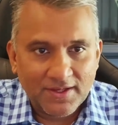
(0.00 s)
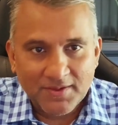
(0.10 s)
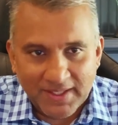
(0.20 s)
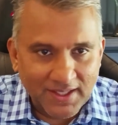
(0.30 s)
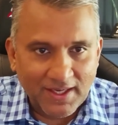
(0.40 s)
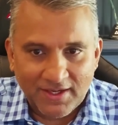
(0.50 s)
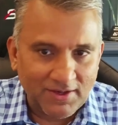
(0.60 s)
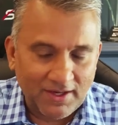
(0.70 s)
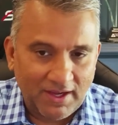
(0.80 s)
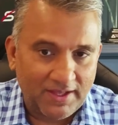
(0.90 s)
oh my God,
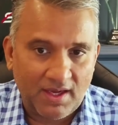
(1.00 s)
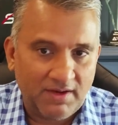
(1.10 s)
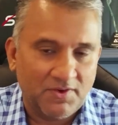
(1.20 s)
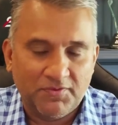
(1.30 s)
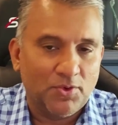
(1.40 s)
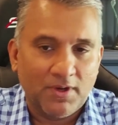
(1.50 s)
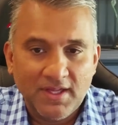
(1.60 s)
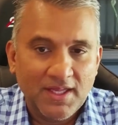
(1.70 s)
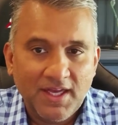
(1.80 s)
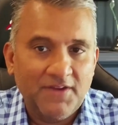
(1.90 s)
I can't even afford
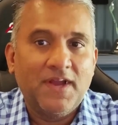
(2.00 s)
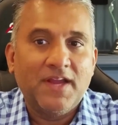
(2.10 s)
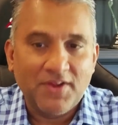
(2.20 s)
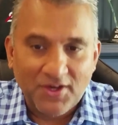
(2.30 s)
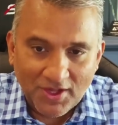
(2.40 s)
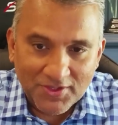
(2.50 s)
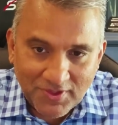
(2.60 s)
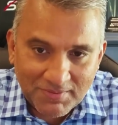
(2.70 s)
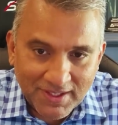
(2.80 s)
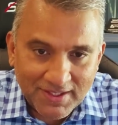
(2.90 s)
a $500
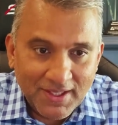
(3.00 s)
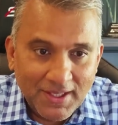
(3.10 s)
treatment.